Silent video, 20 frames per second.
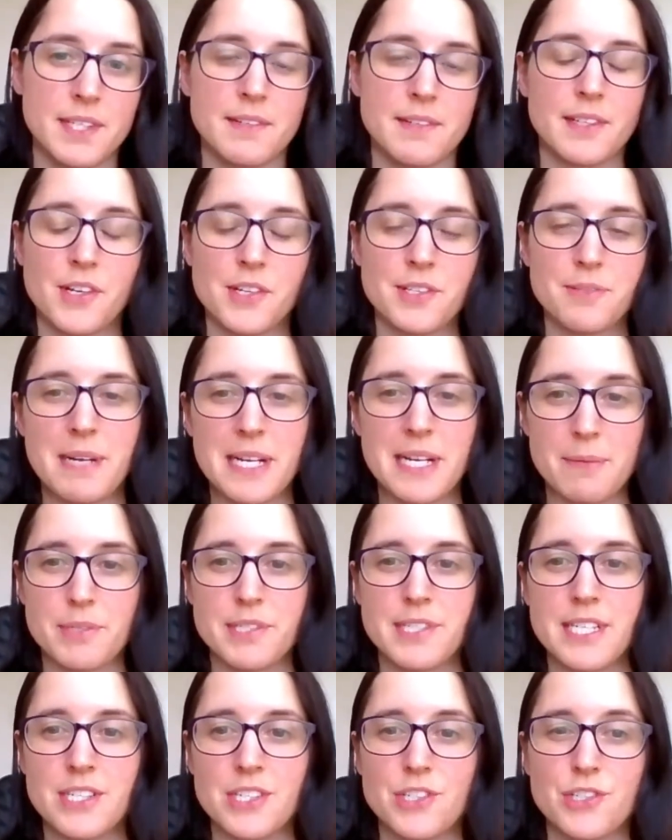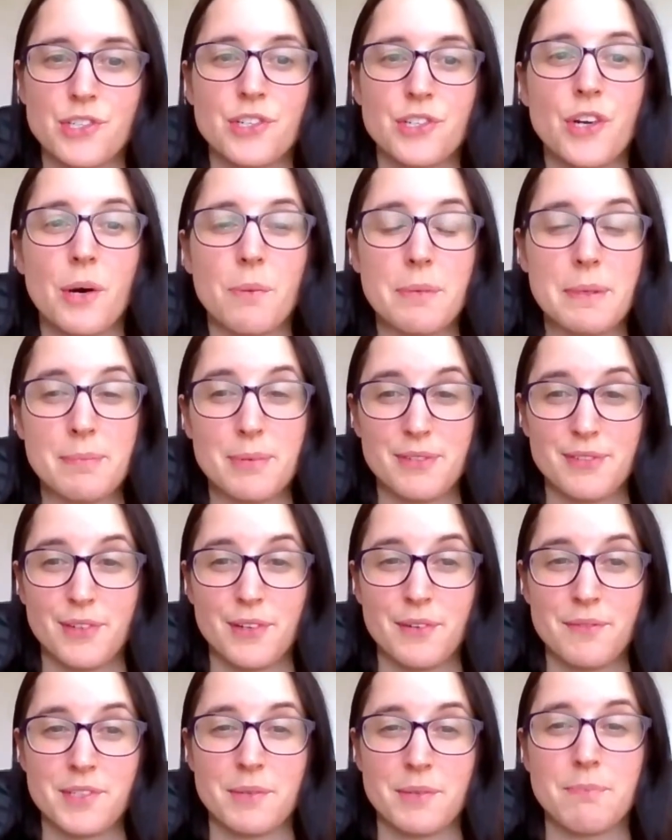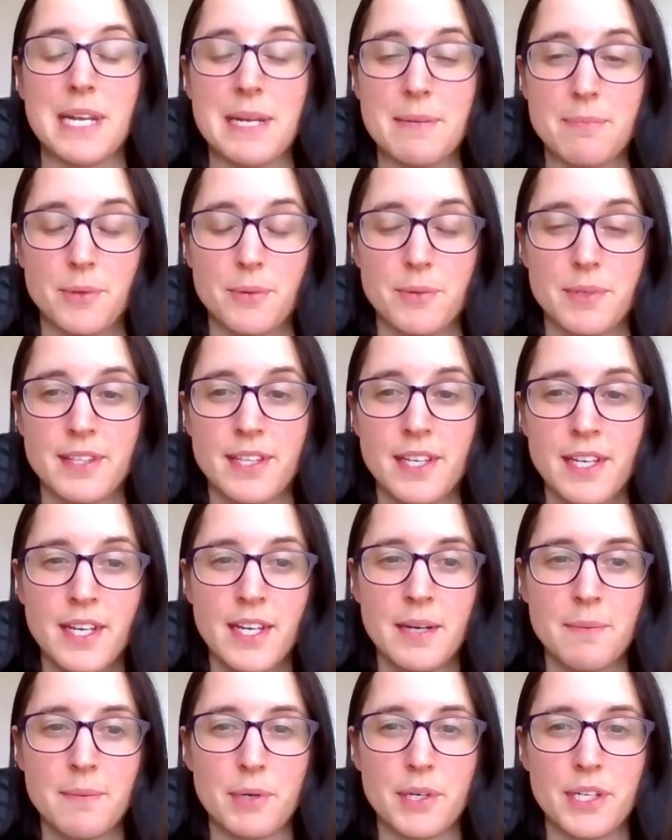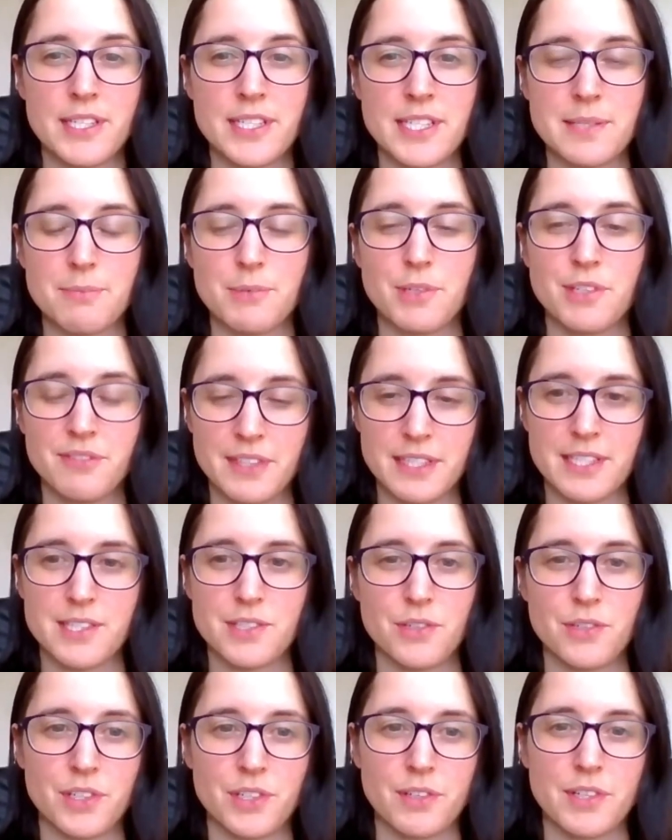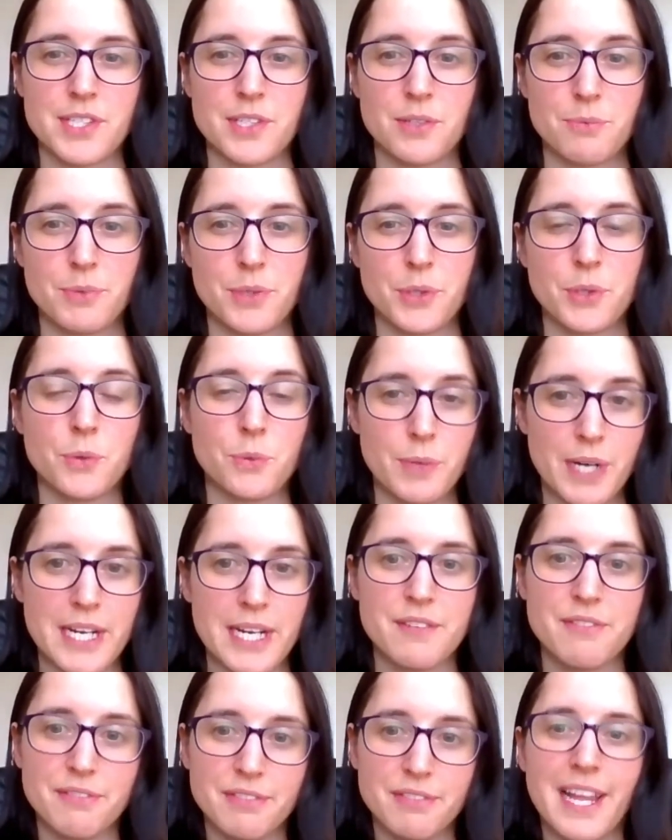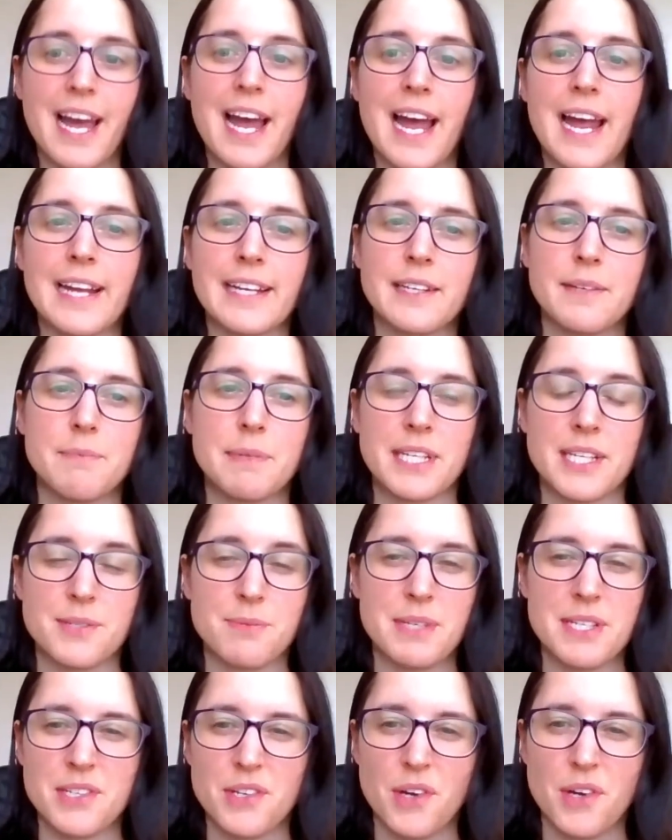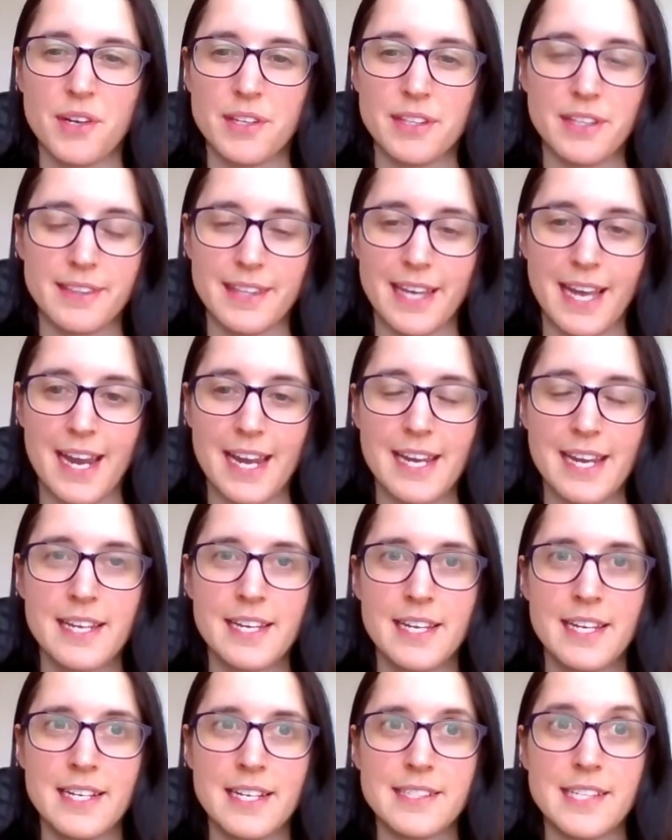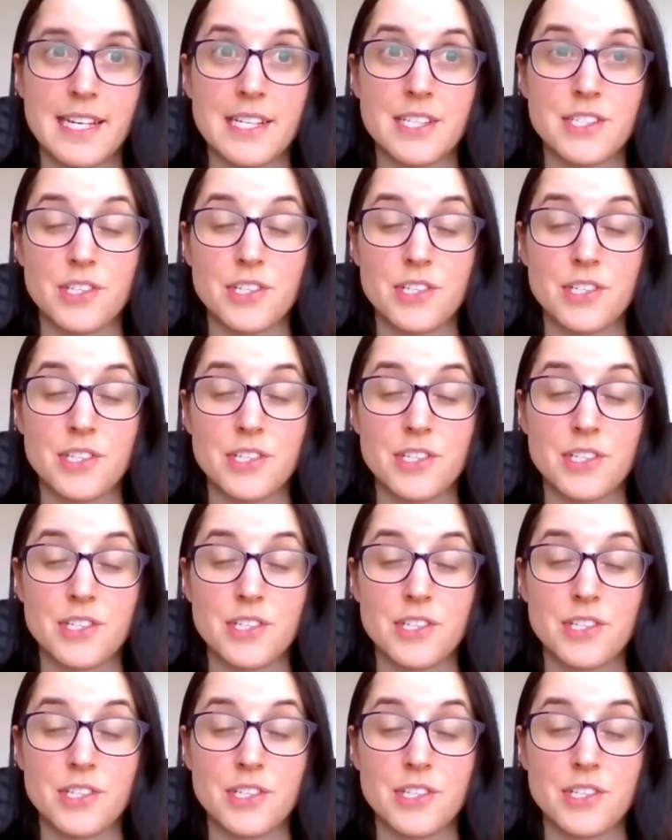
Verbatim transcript: cosmetic procedure should not be performed on people with body dysmorphic disorder. It's a real red flag because we know that they tend to